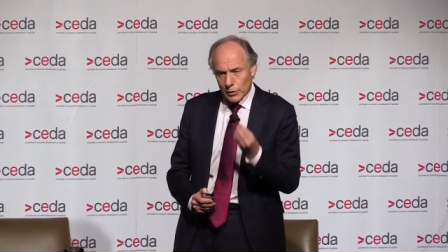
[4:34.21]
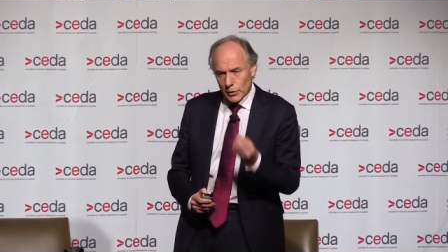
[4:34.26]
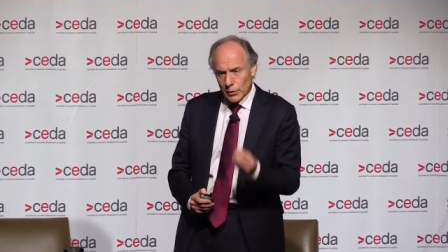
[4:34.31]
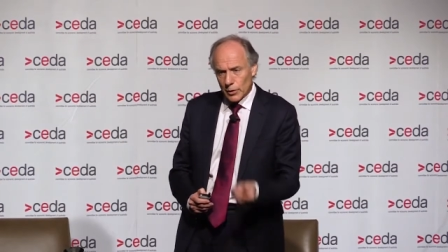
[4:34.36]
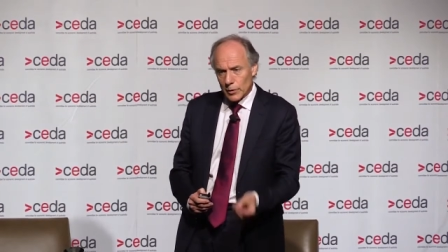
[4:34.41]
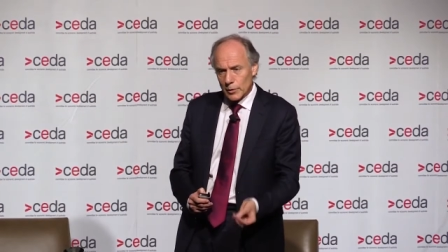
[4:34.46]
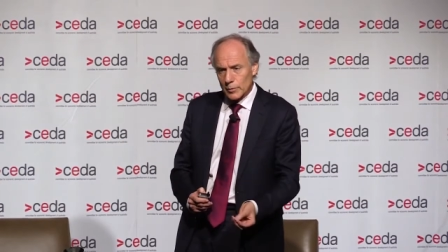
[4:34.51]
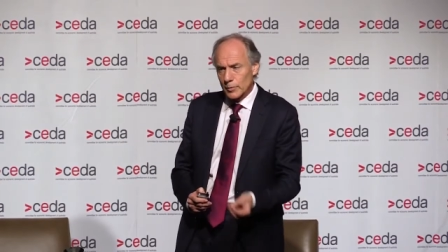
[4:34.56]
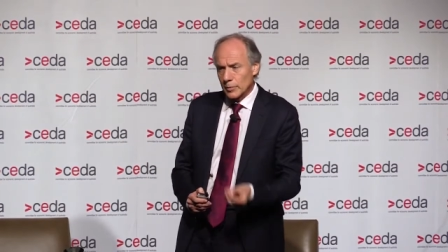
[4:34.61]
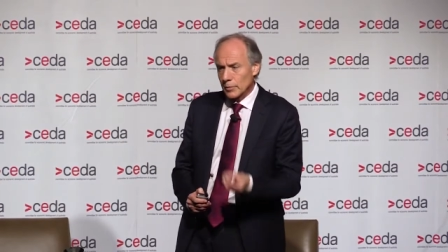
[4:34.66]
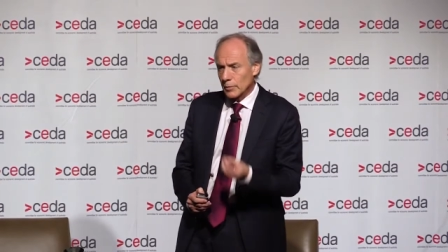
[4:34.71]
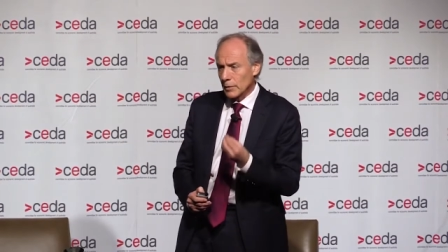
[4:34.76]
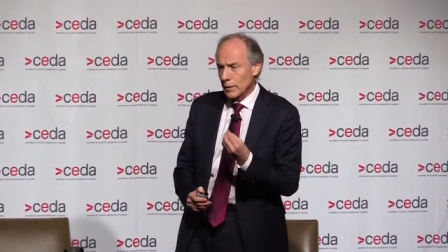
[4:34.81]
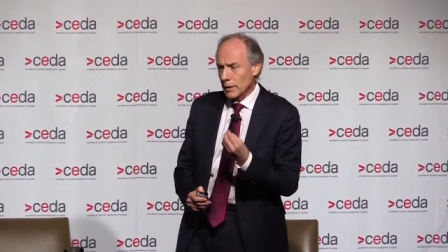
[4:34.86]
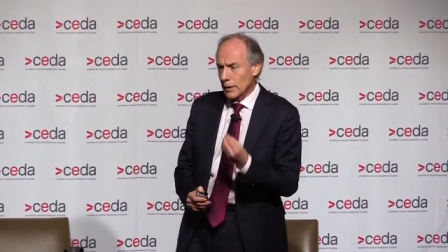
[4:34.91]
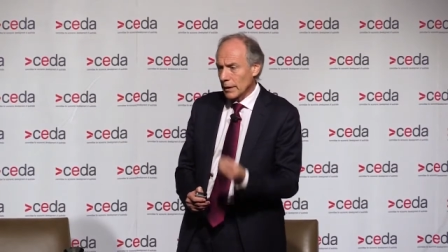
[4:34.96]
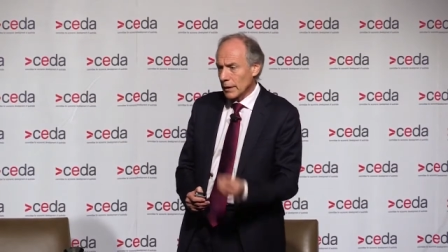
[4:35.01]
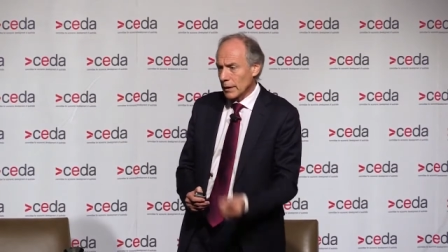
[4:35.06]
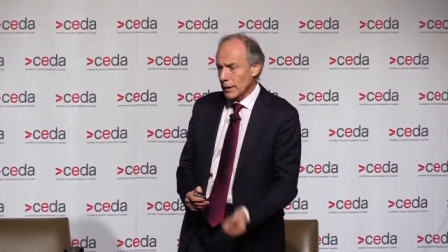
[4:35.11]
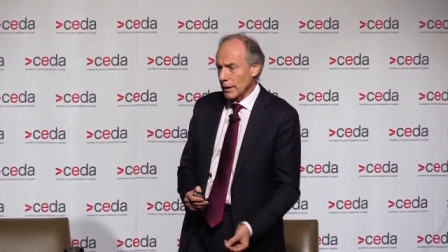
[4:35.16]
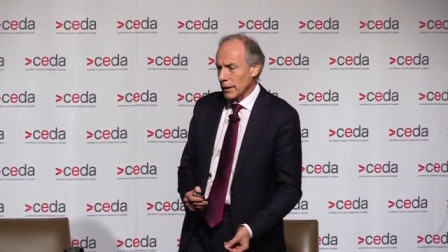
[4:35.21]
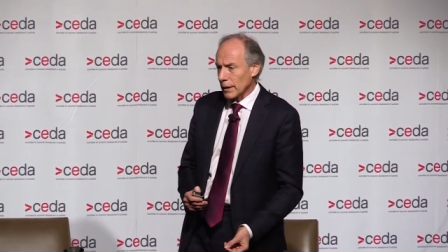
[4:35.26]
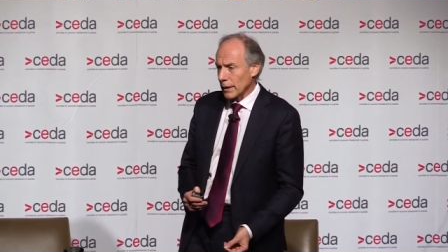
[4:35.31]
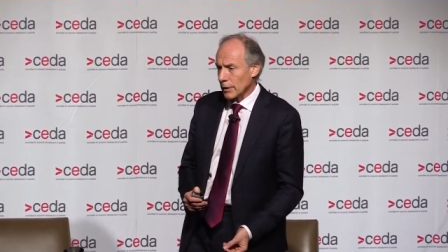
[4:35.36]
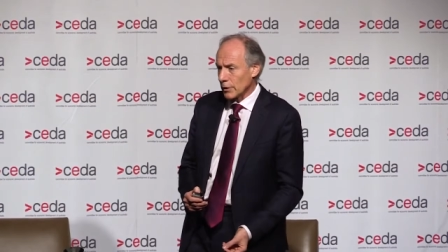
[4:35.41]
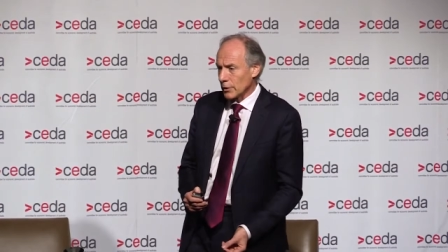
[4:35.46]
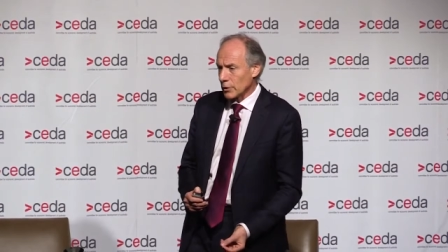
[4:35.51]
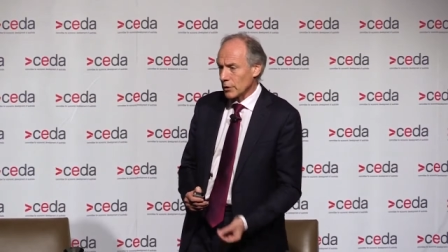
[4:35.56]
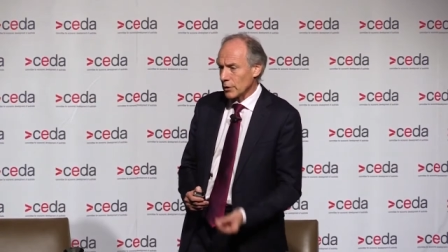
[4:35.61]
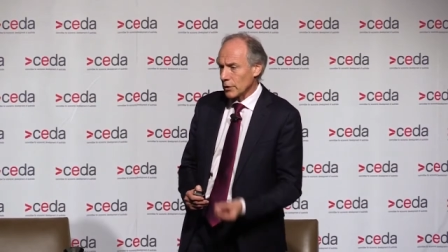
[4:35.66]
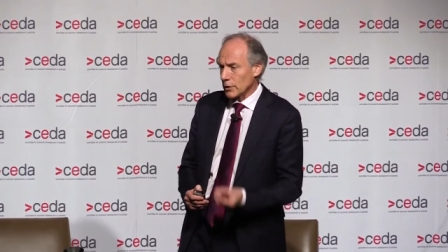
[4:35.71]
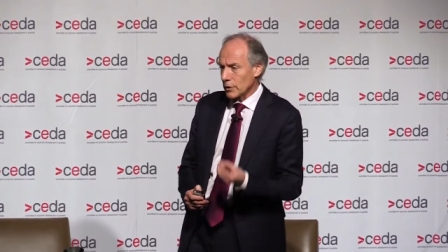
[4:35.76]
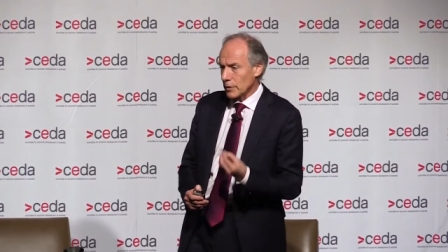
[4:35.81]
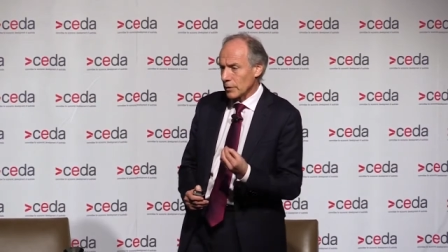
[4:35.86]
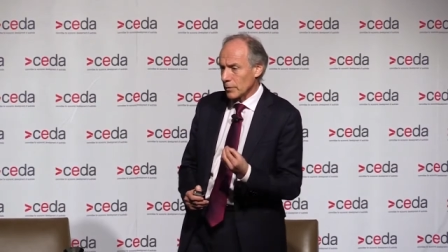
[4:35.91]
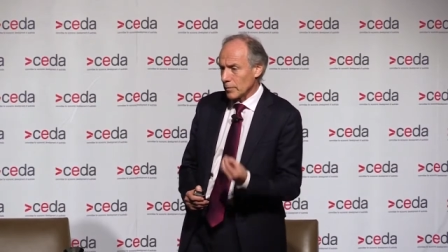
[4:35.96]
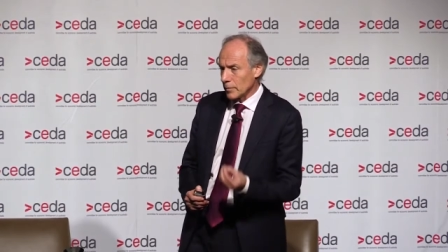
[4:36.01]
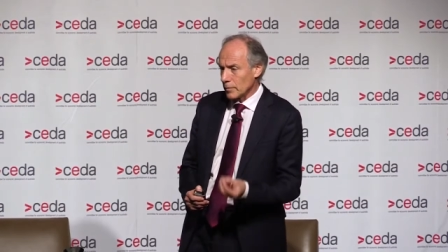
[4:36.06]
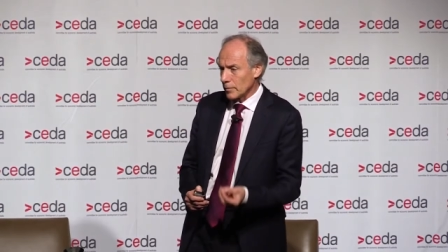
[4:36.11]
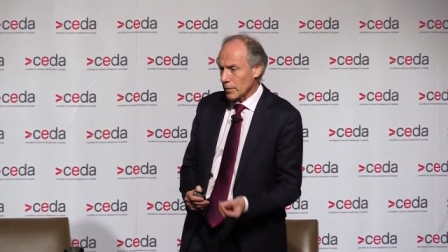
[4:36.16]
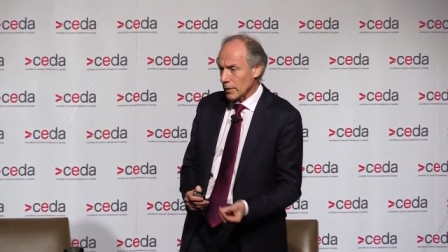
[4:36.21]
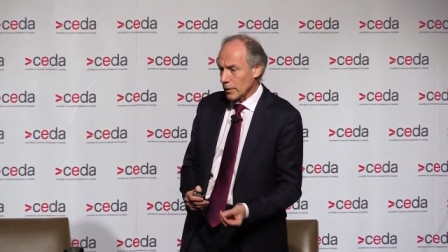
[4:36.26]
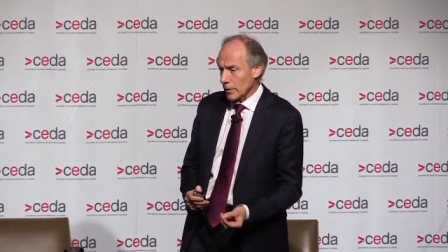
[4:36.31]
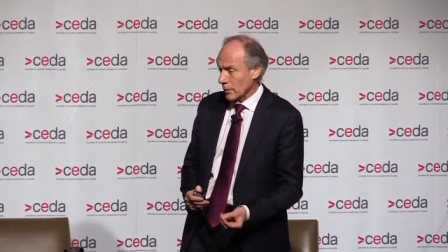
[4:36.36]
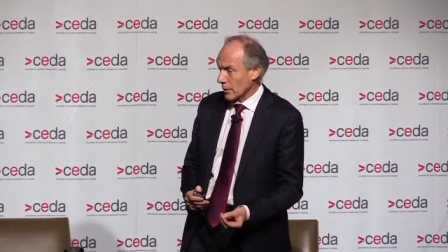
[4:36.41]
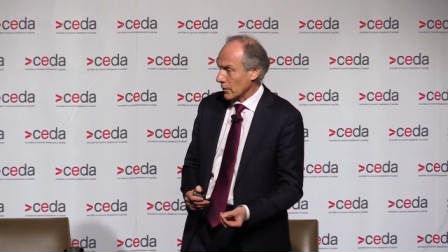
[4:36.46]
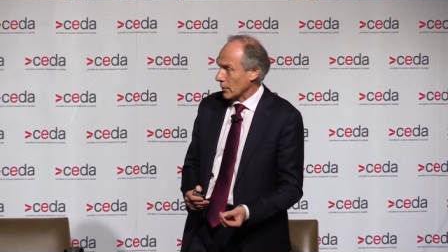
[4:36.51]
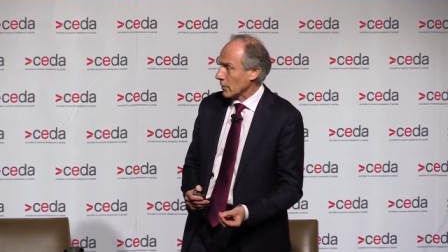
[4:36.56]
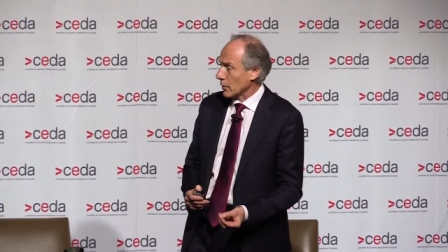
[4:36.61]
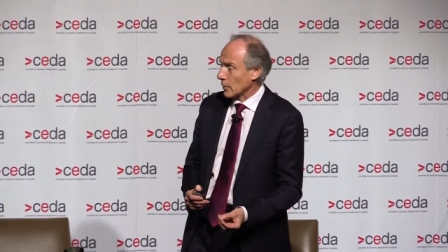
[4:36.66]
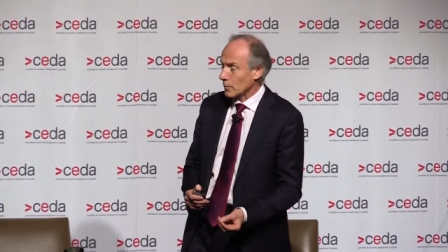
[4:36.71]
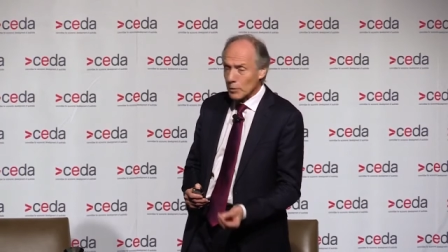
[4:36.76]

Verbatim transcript: global energy mix.